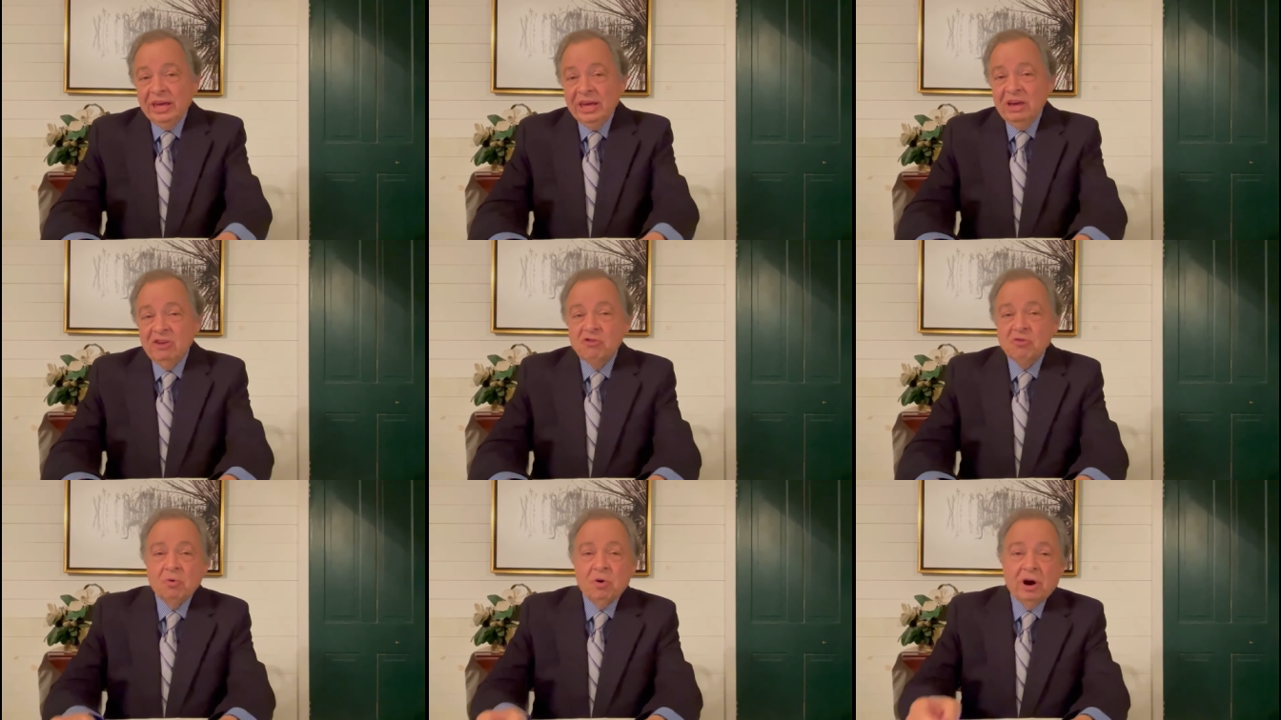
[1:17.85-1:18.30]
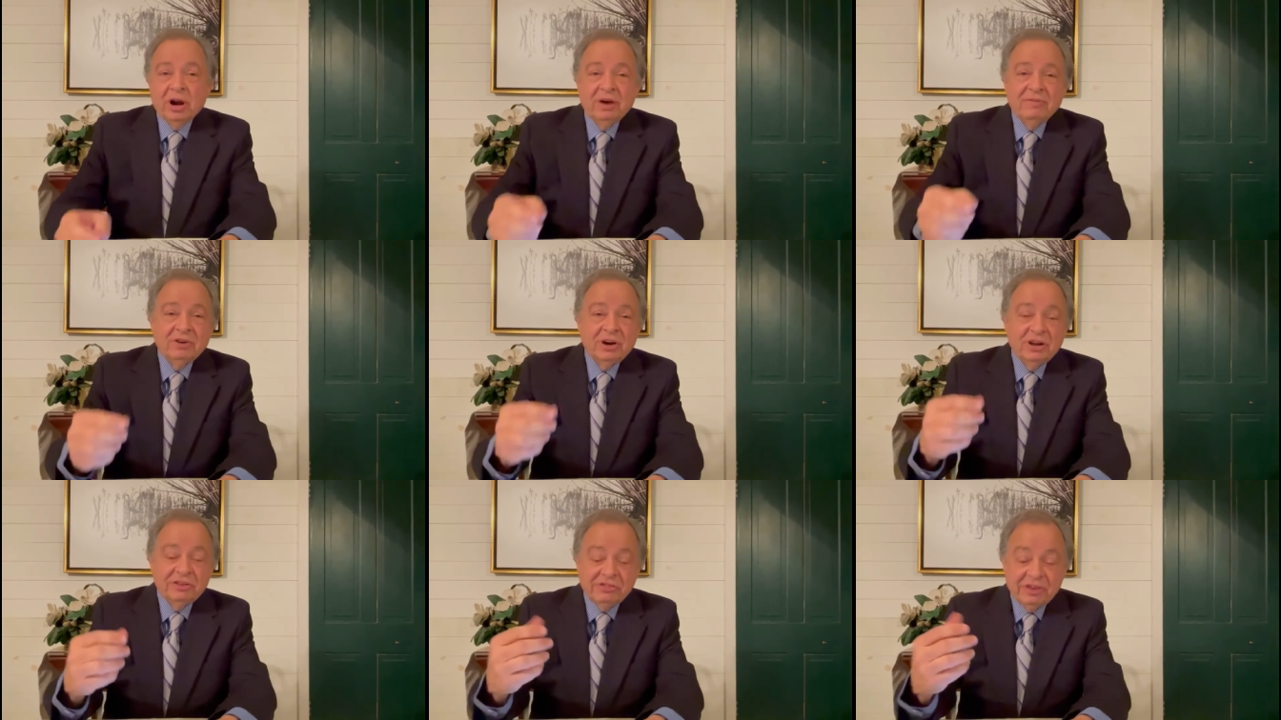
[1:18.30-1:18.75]
Each one
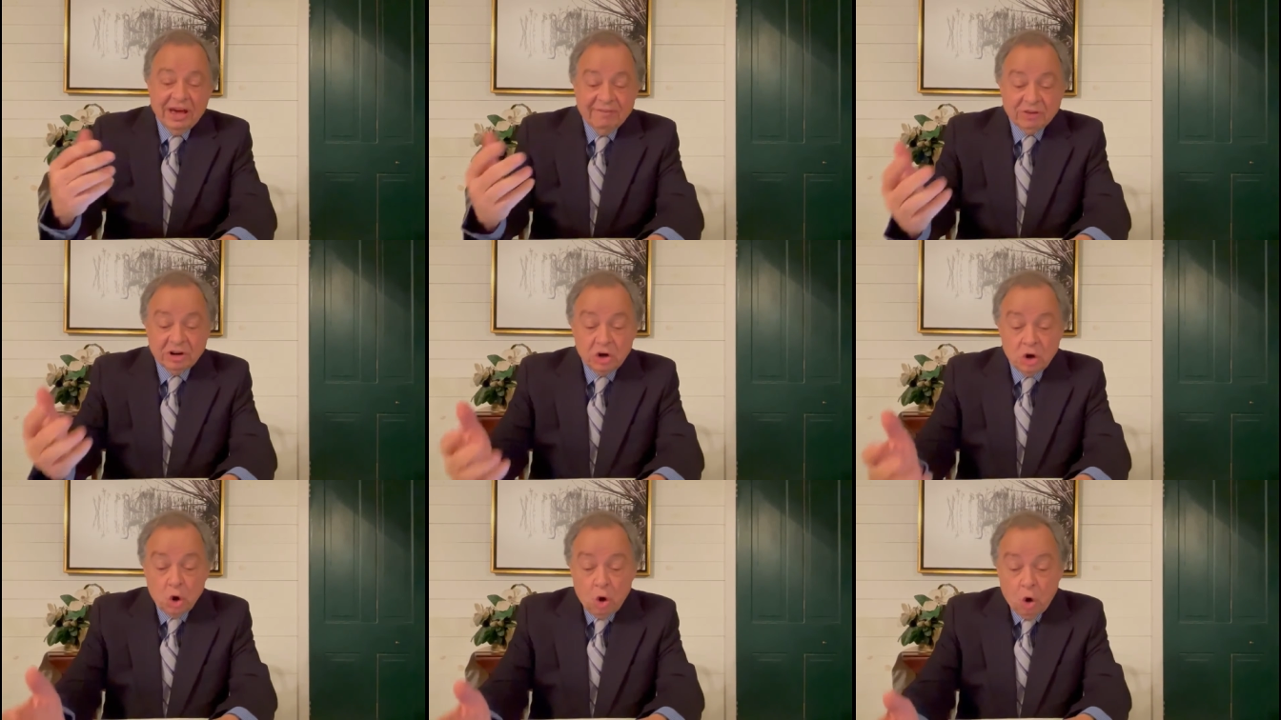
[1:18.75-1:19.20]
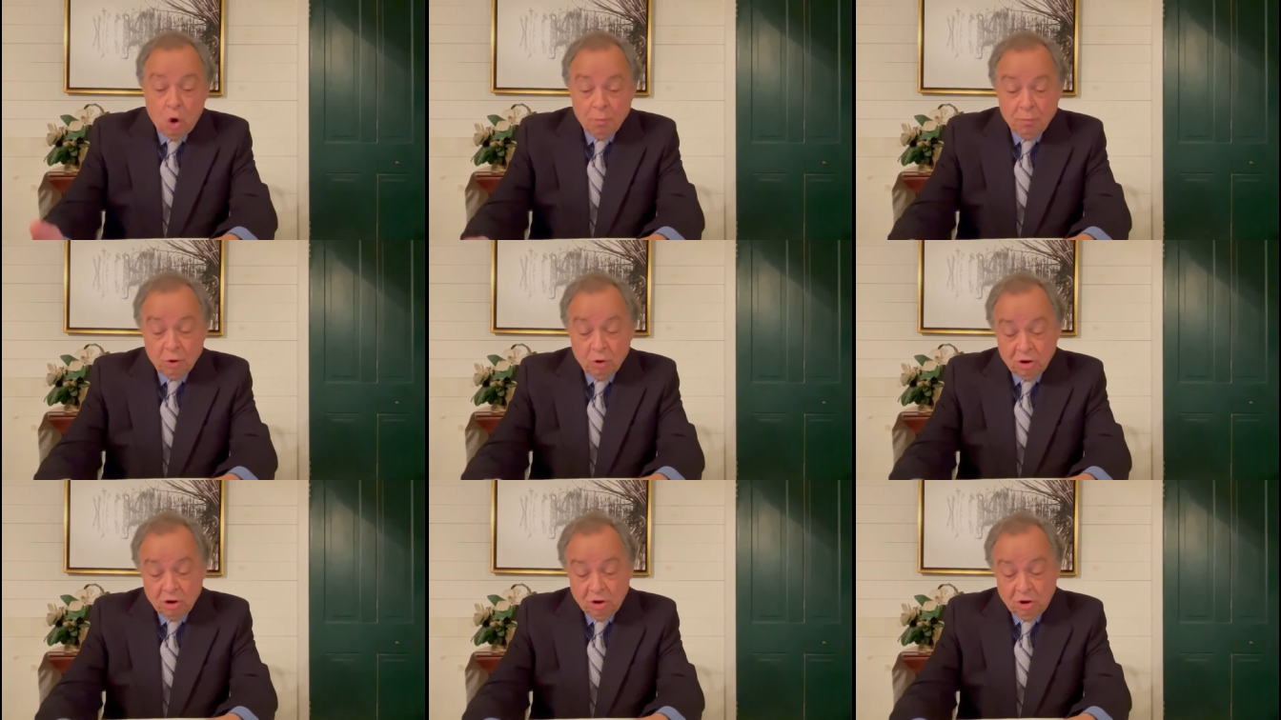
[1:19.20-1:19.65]
of us have a
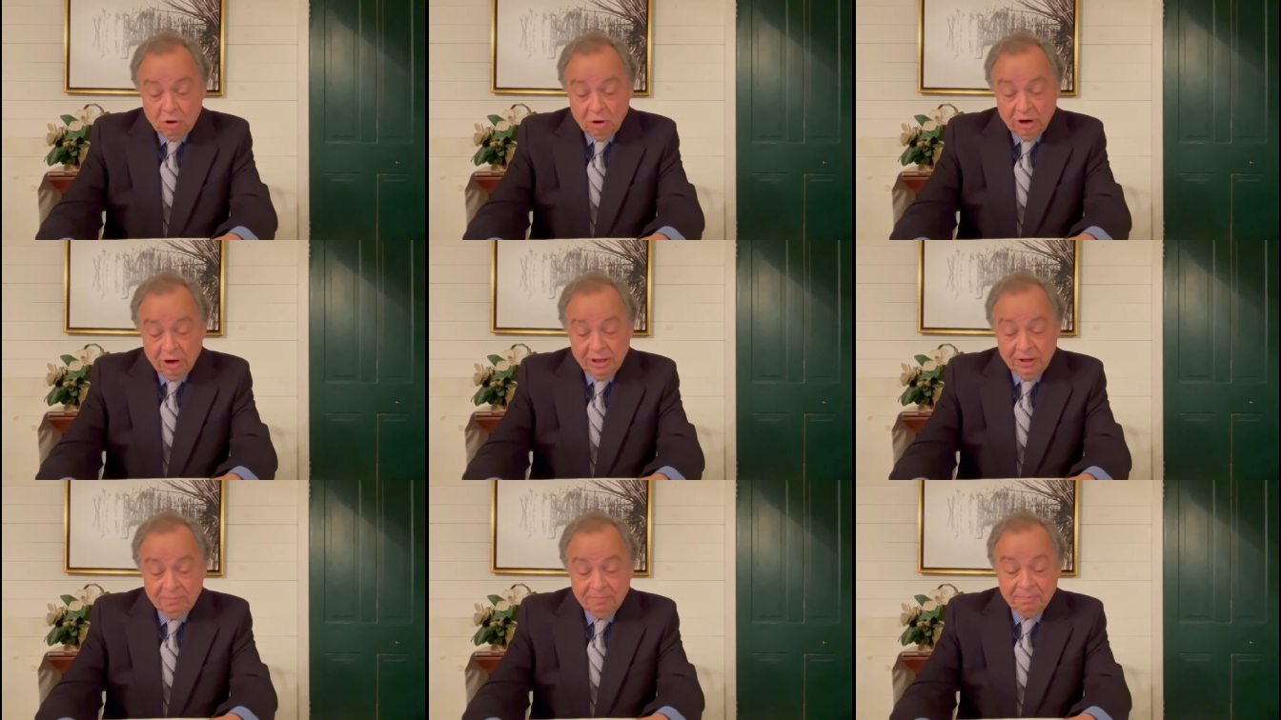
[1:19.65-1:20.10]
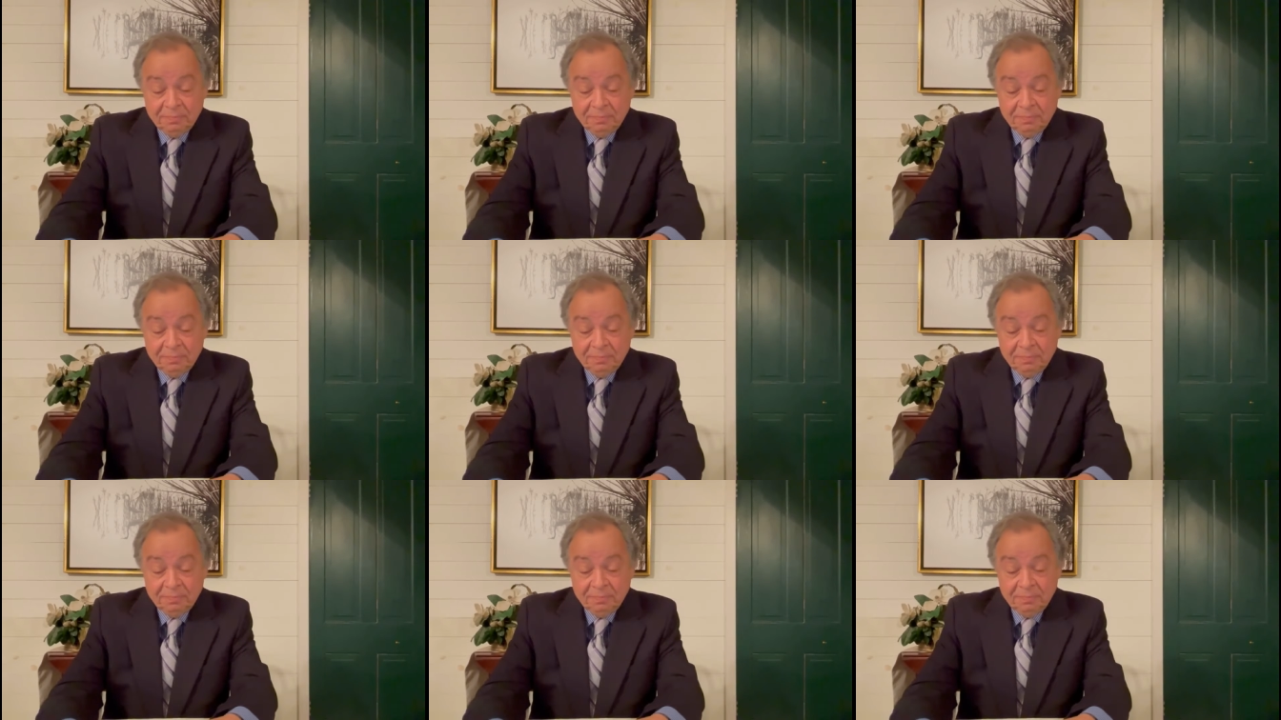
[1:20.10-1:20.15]
noble calling.